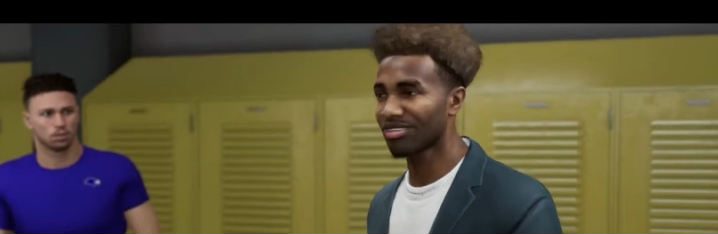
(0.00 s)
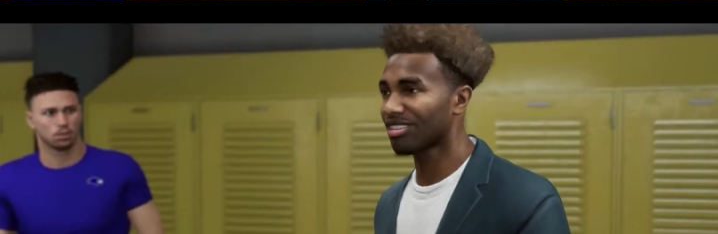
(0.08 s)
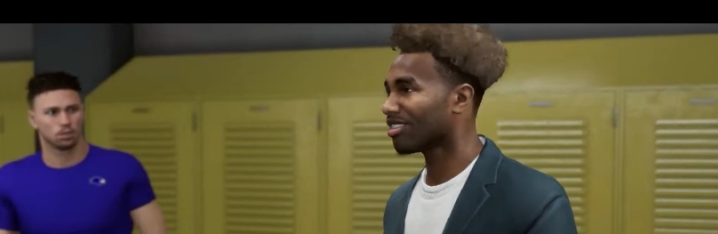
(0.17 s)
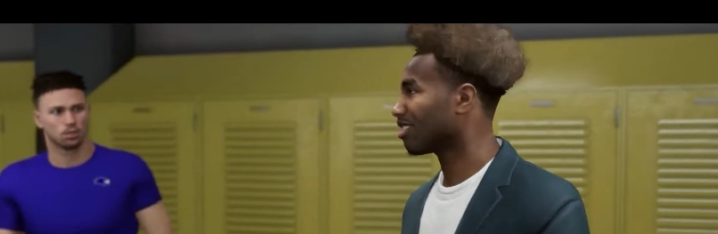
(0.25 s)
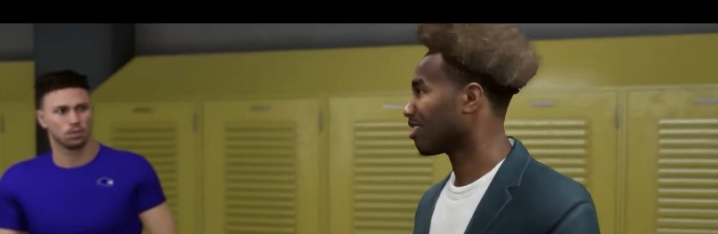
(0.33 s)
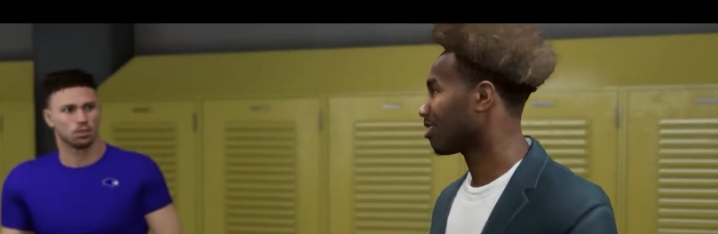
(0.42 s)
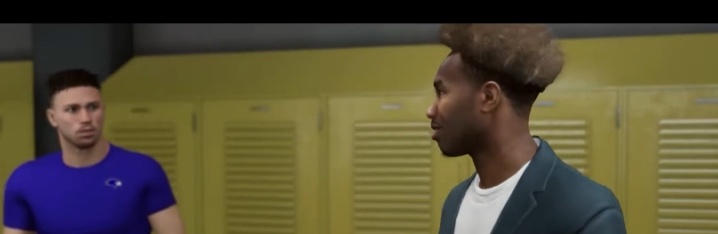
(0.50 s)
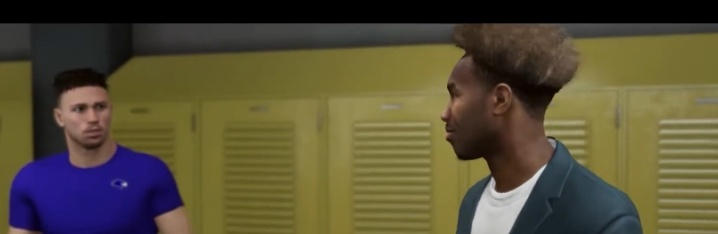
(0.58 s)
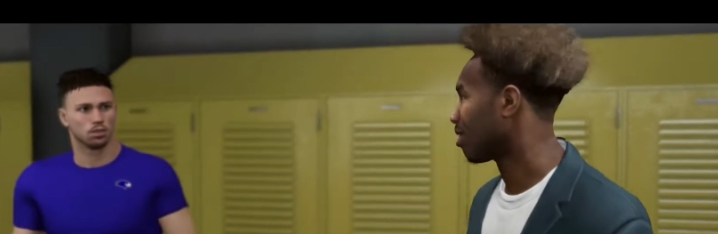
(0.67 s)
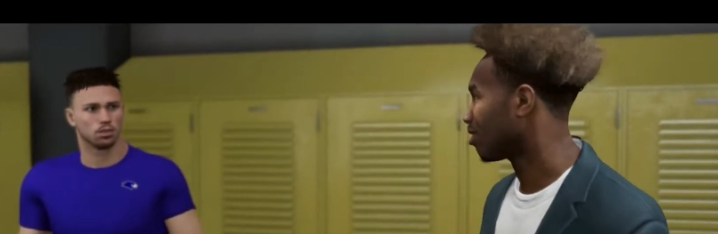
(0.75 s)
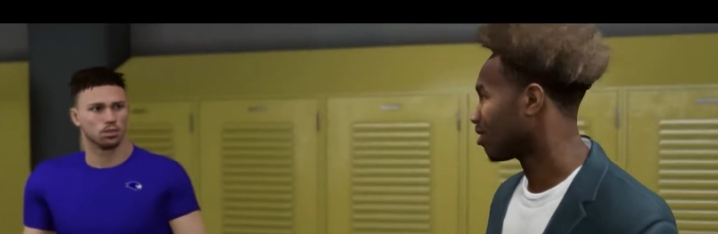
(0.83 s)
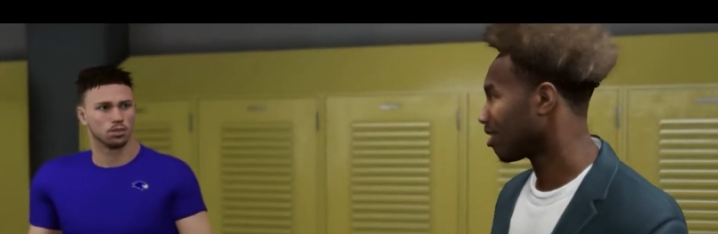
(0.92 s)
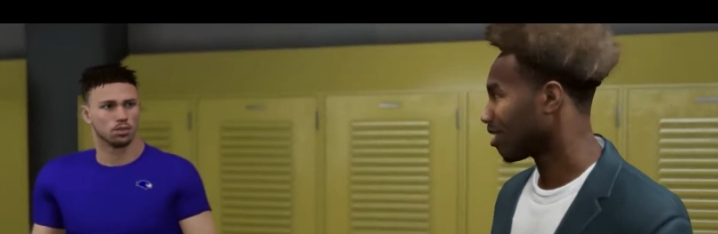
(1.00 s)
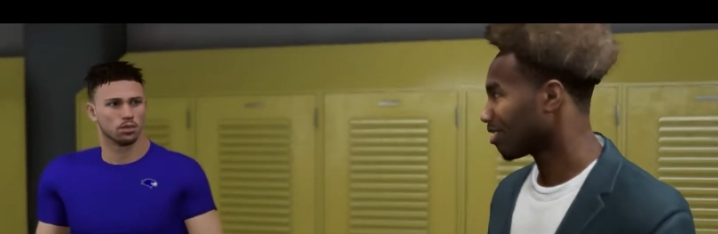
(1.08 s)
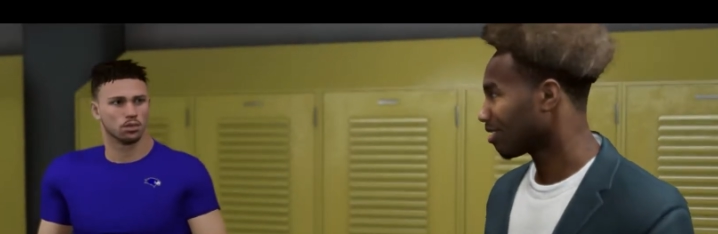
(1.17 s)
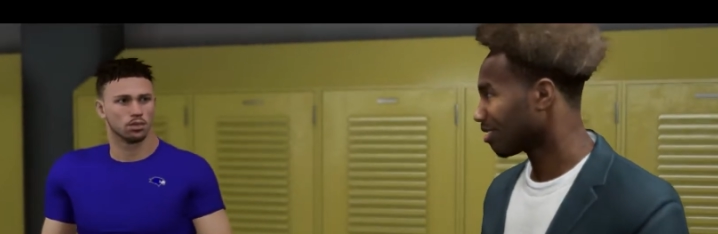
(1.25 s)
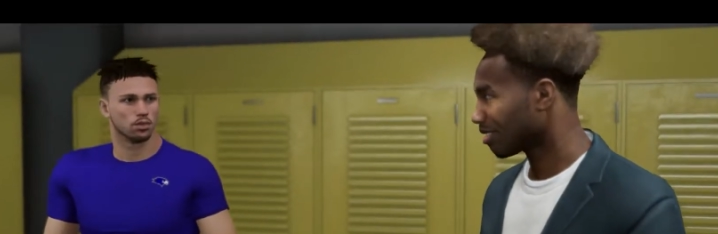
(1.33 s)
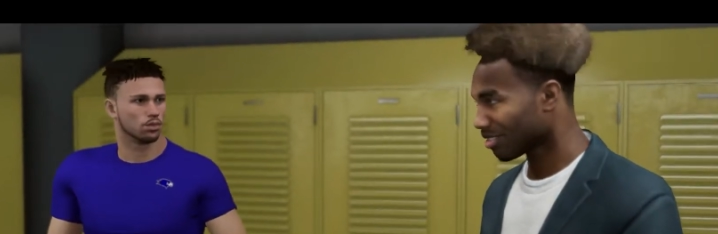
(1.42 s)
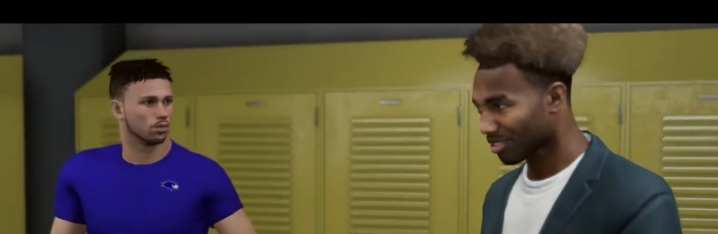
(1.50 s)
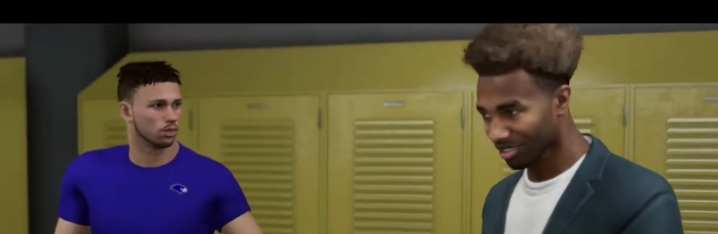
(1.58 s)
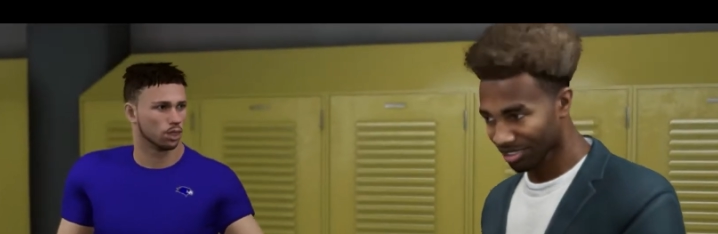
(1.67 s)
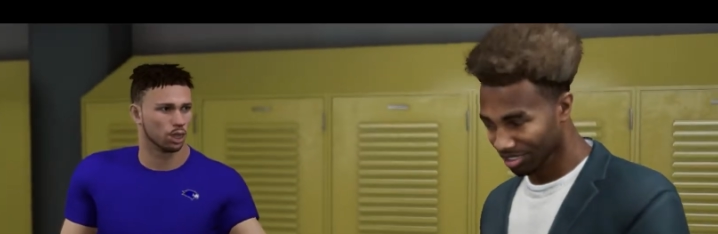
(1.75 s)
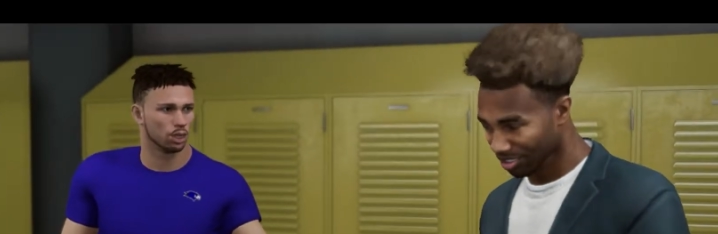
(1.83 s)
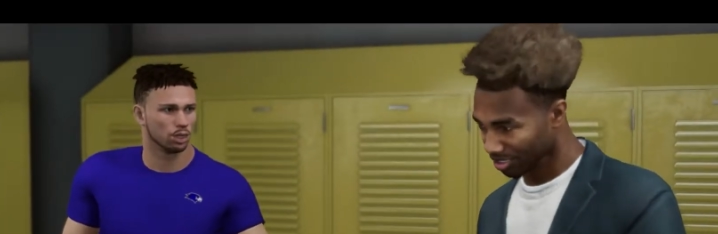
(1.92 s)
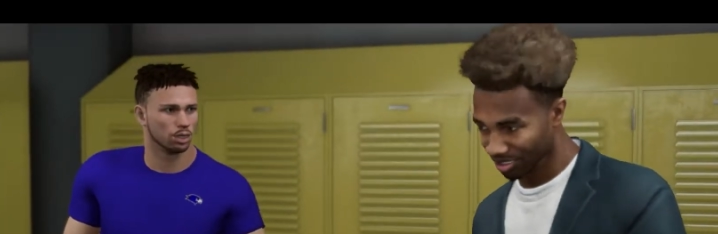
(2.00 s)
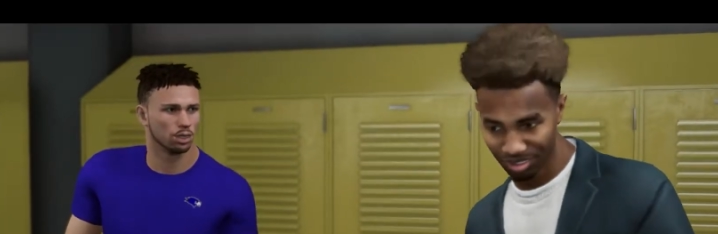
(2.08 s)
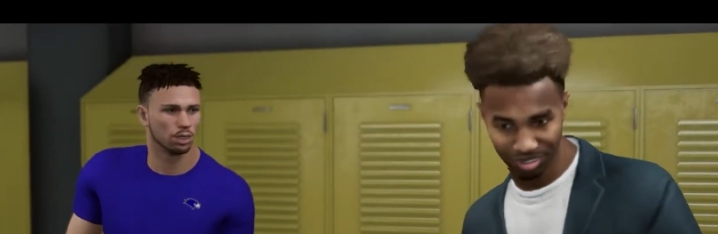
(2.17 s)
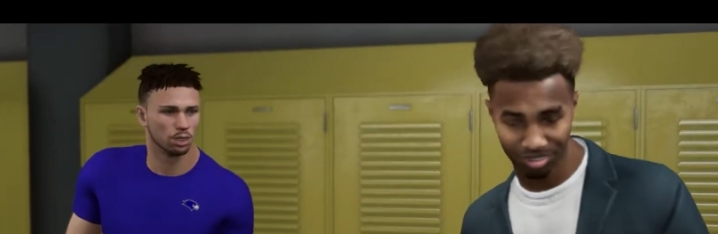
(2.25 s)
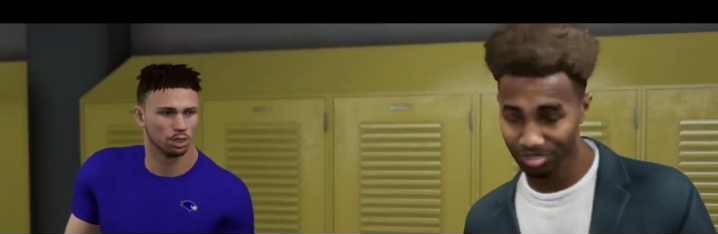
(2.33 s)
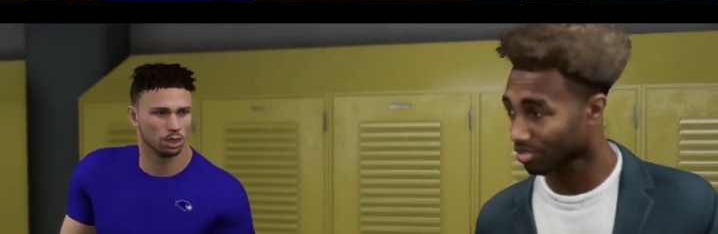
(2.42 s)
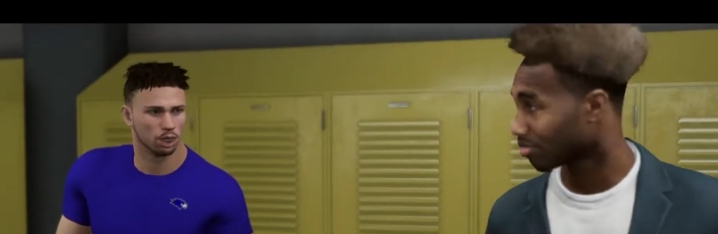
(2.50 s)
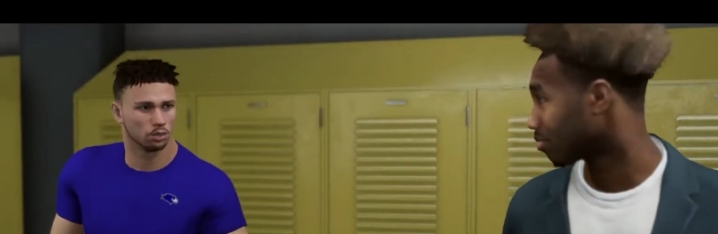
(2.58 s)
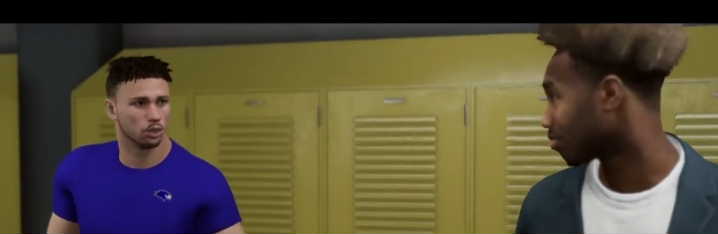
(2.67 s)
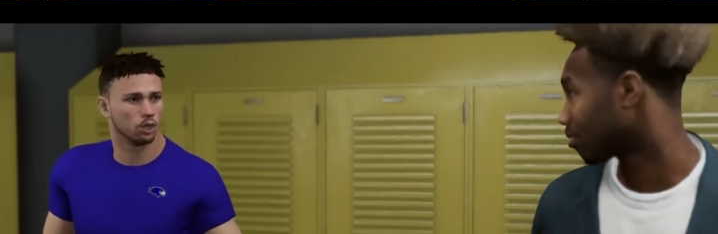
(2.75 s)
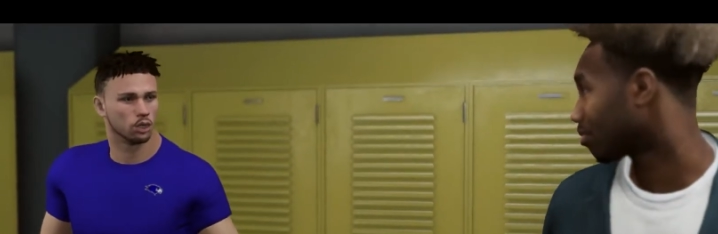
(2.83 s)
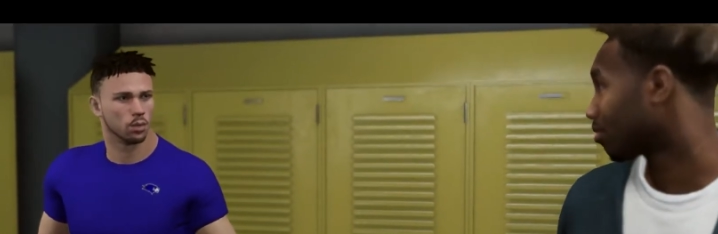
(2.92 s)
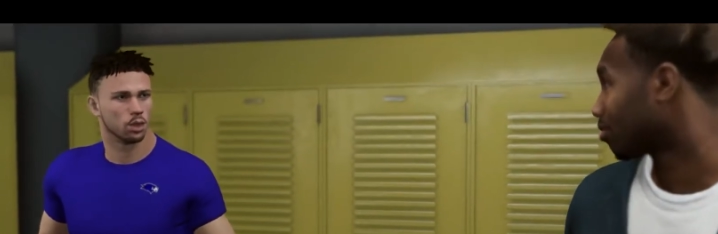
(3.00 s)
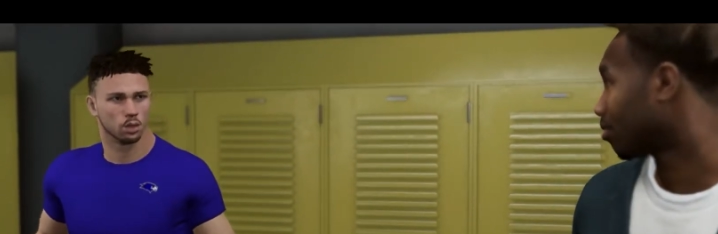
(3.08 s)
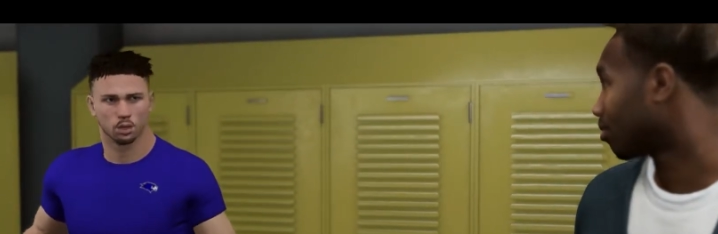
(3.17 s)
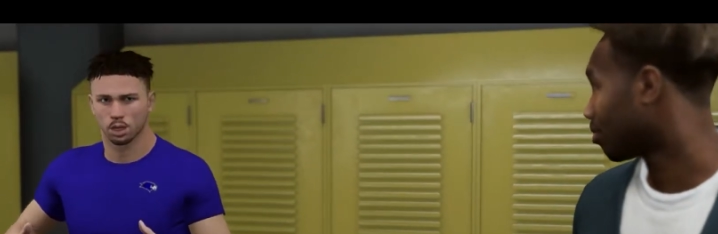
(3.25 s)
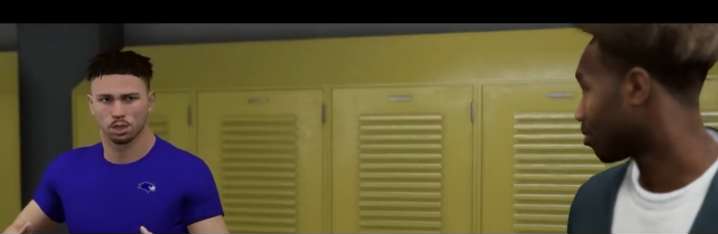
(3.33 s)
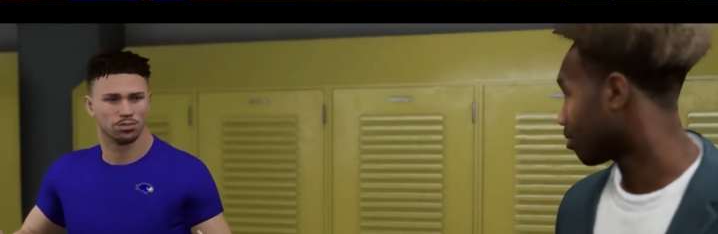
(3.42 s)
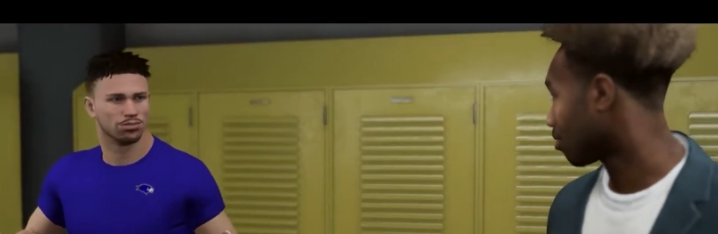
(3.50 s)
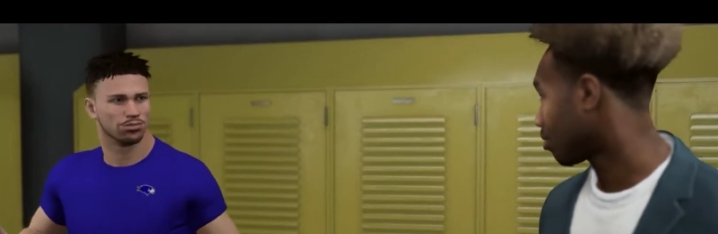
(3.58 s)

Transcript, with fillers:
Speaker 1: than nothing, I suppose. Hey, if you really want a quote,